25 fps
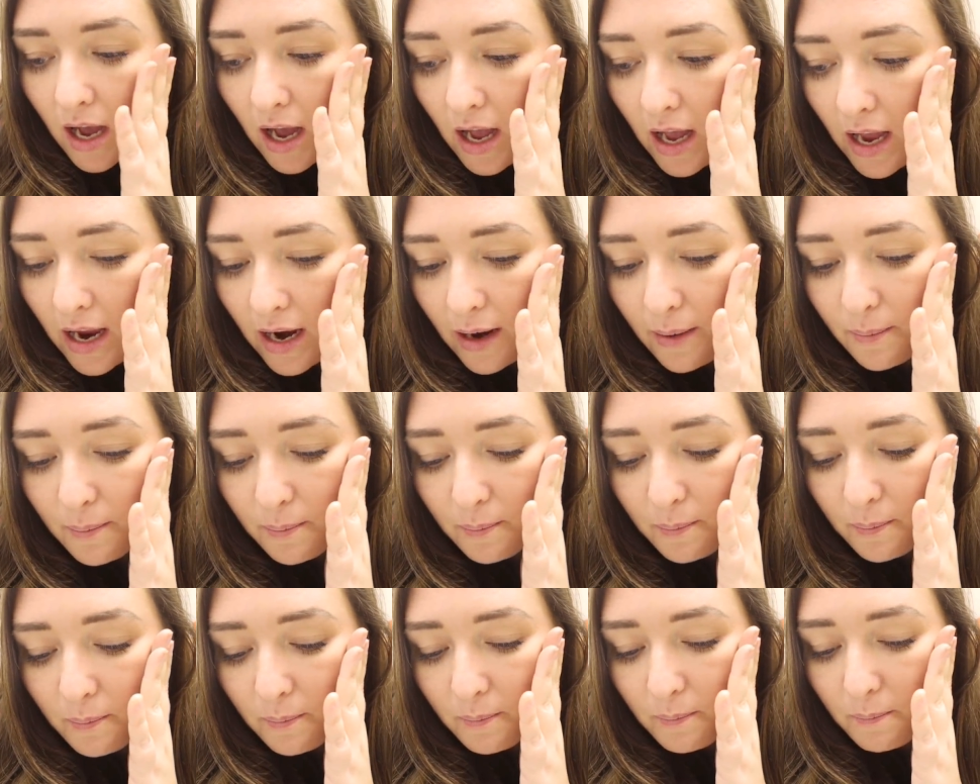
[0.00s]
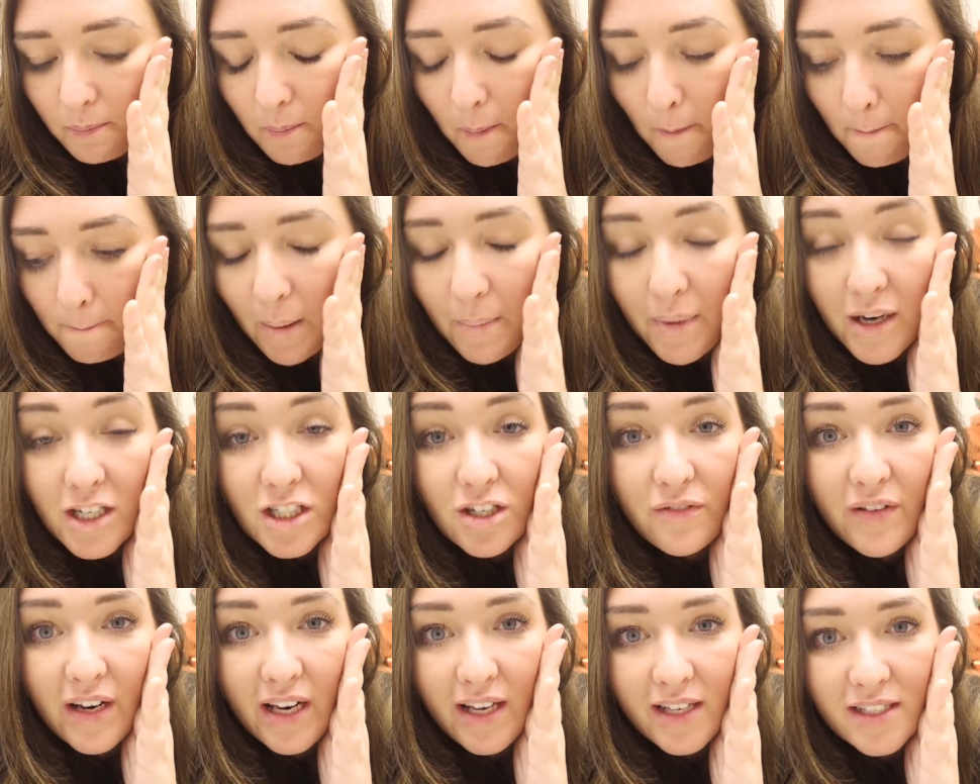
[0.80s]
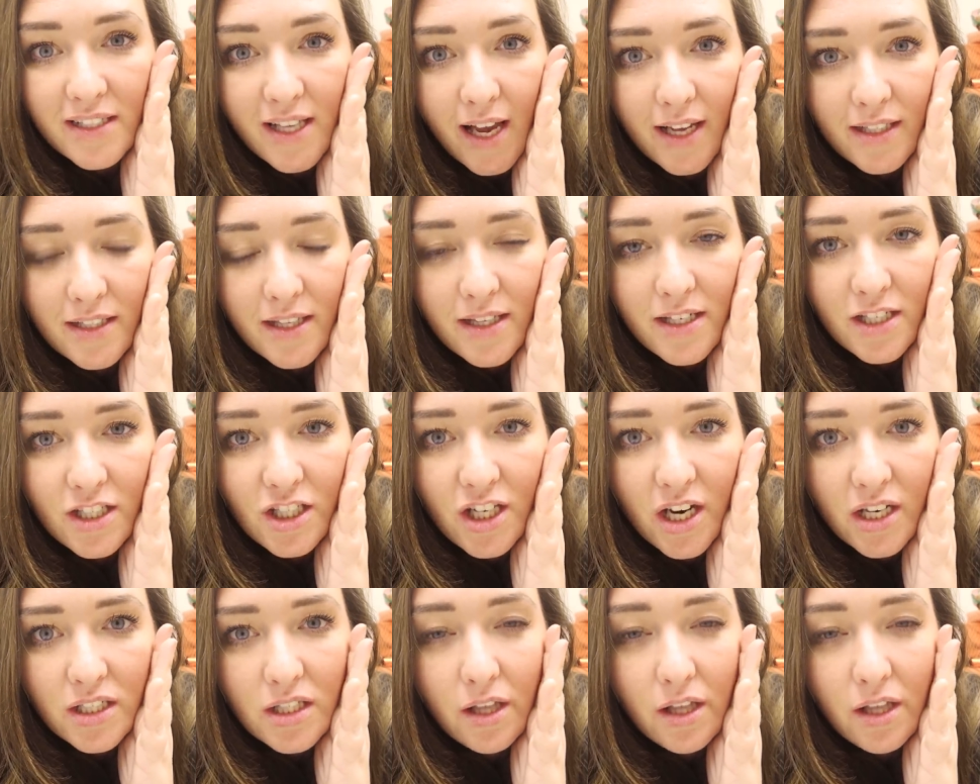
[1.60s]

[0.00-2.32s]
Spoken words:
I'm actually really excited this year.